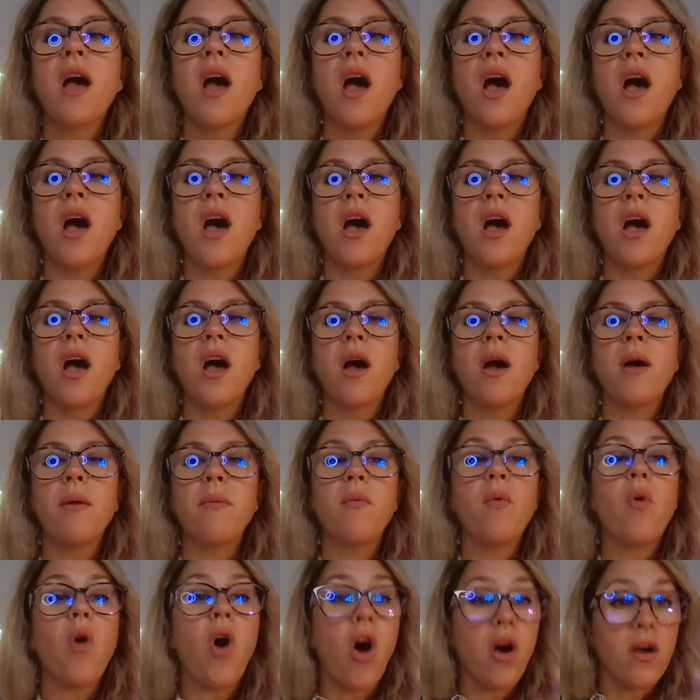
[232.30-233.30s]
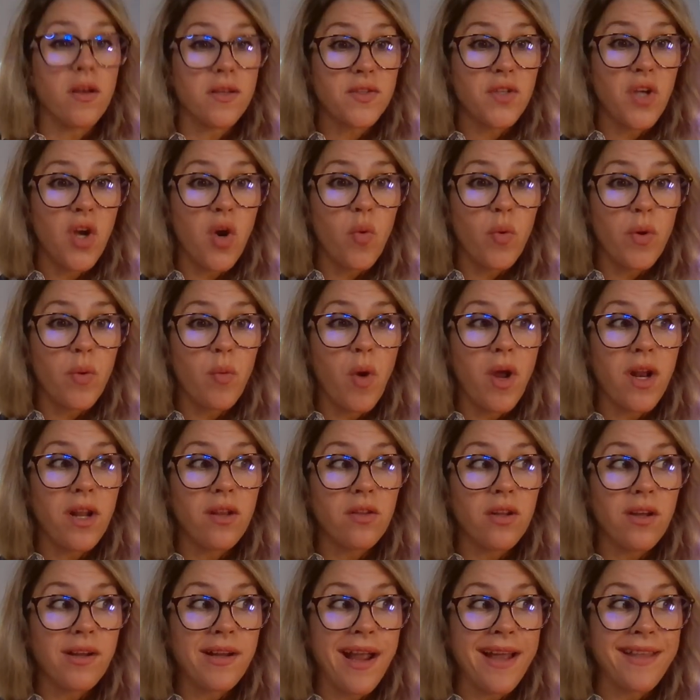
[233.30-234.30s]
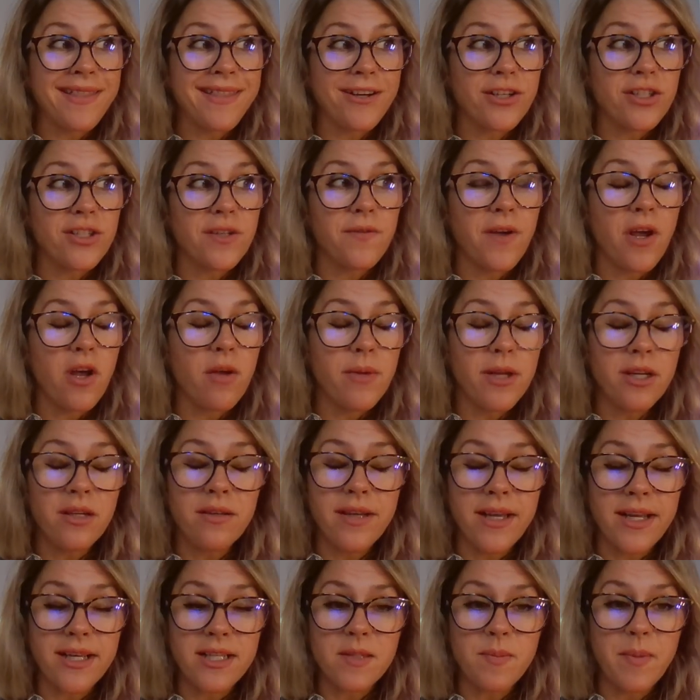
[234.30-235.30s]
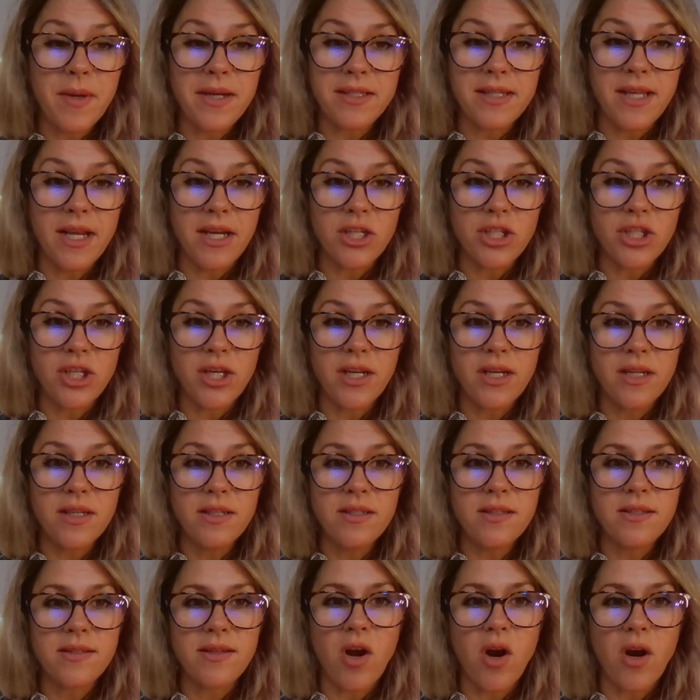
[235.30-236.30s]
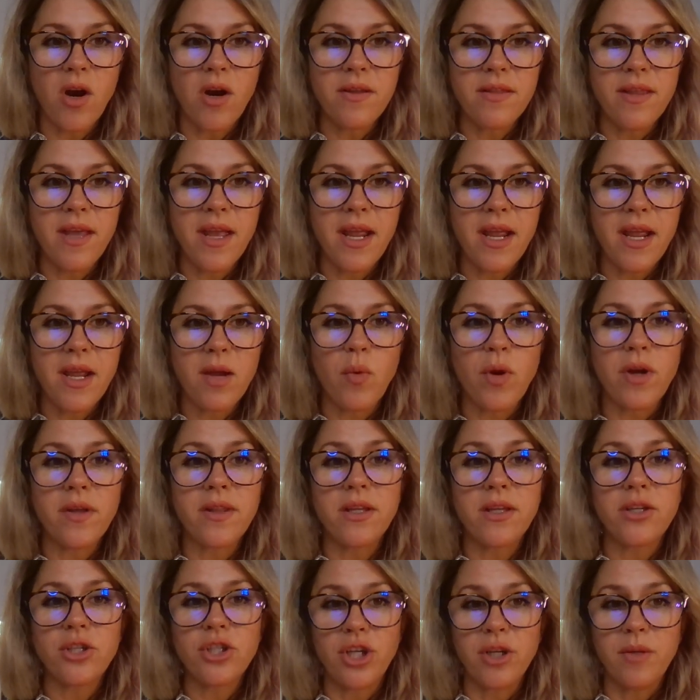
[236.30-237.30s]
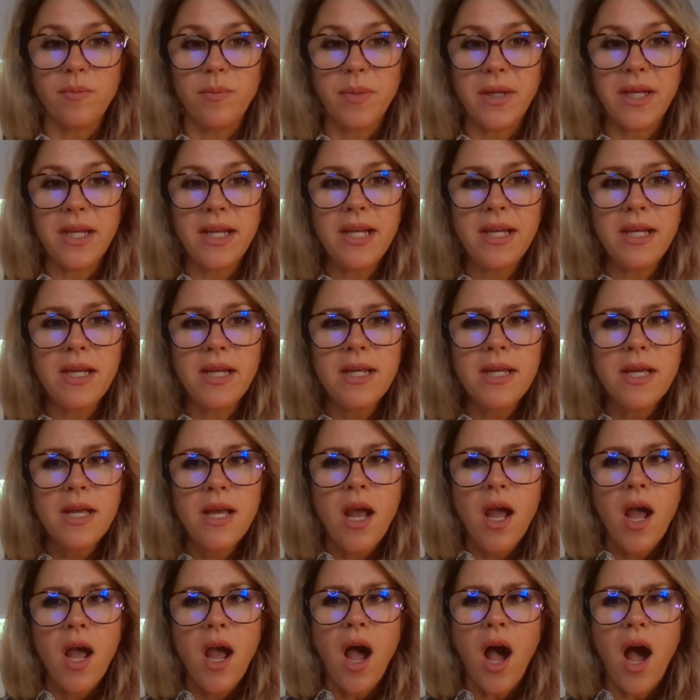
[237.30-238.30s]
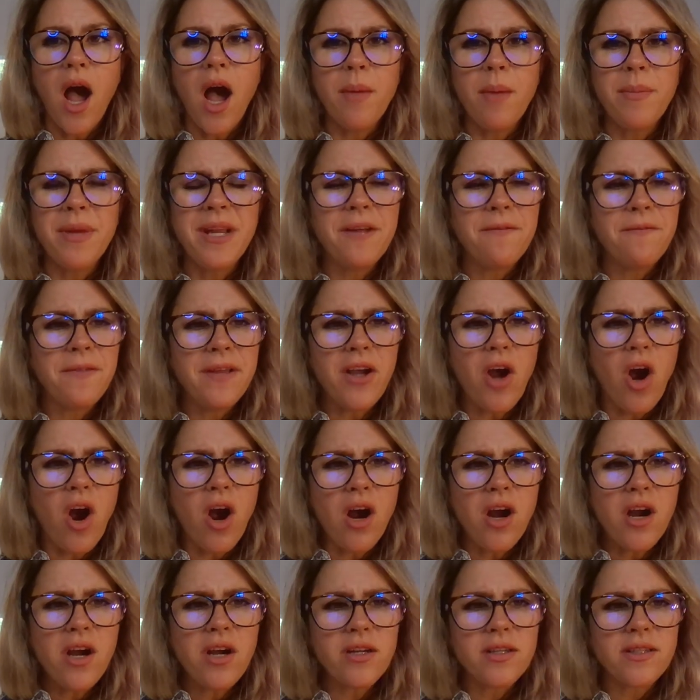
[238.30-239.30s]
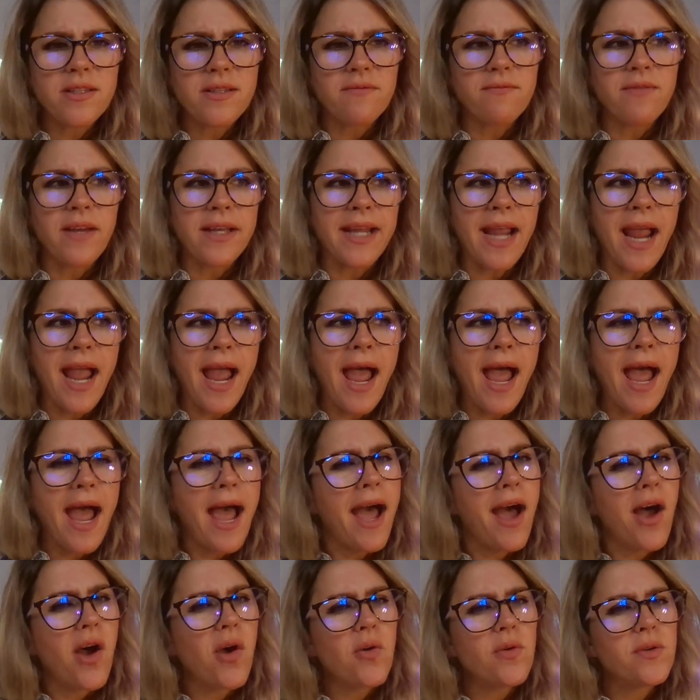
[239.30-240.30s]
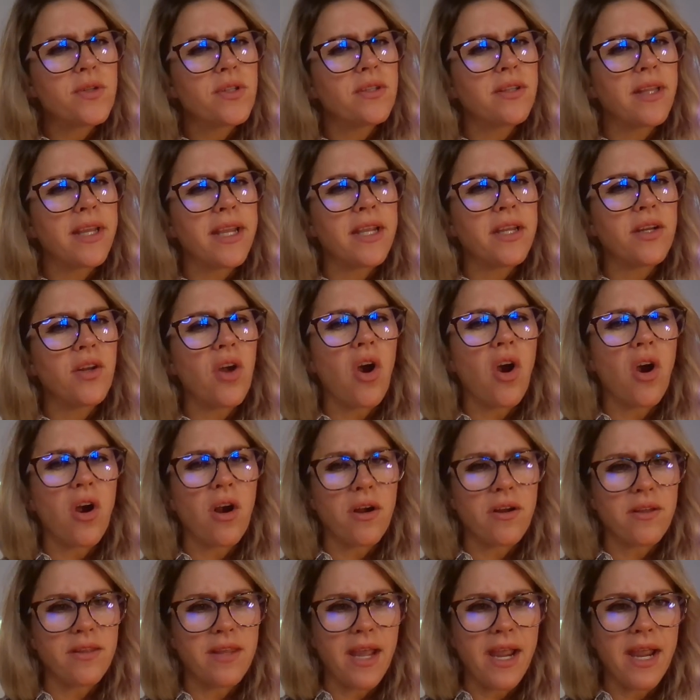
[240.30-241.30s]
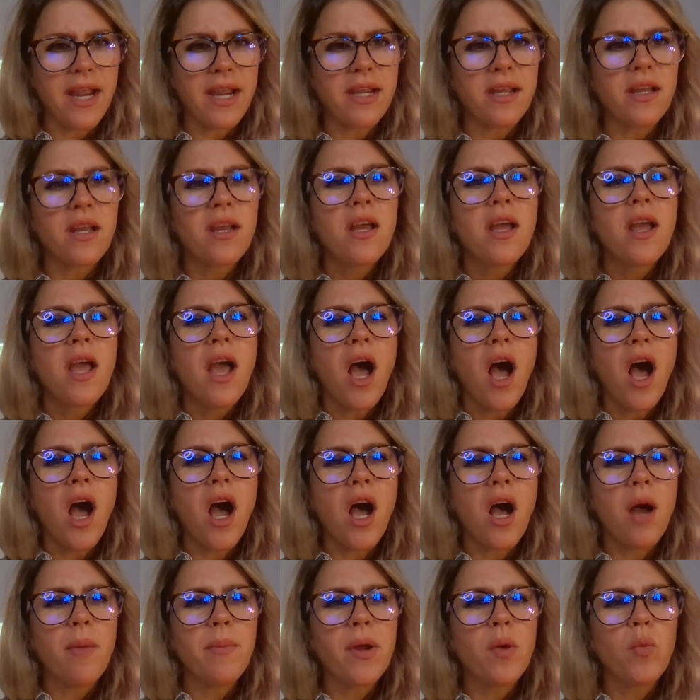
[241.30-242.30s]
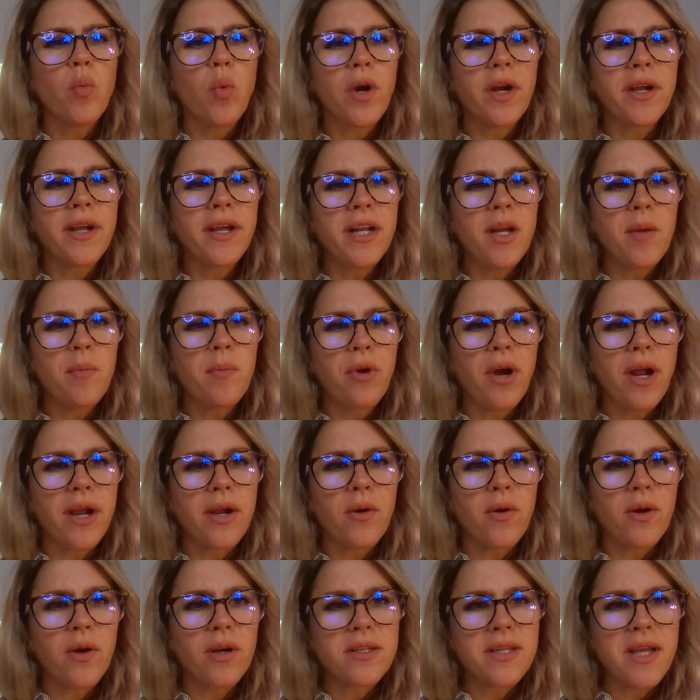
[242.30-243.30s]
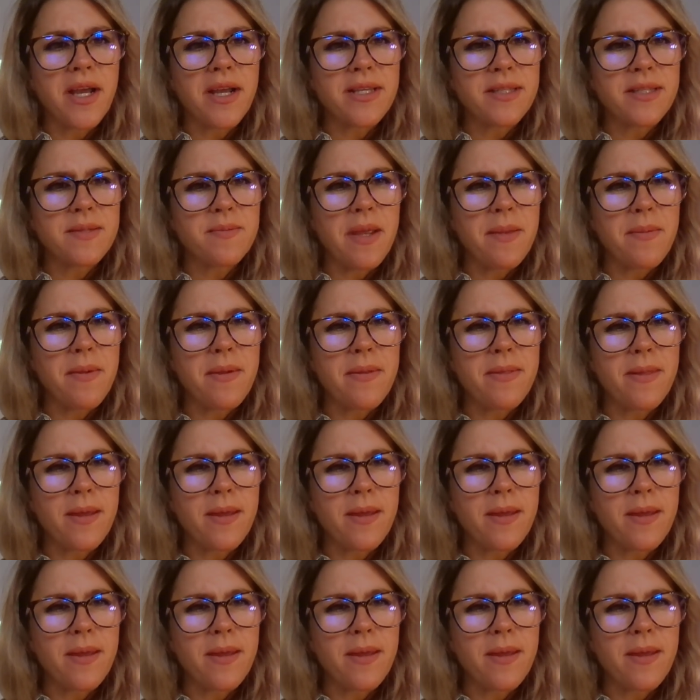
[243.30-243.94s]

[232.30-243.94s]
Also, we want to look at their developmental expectations. Are they where they should be? And if they aren't, like, how delayed are they? And we're going to prioritize maybe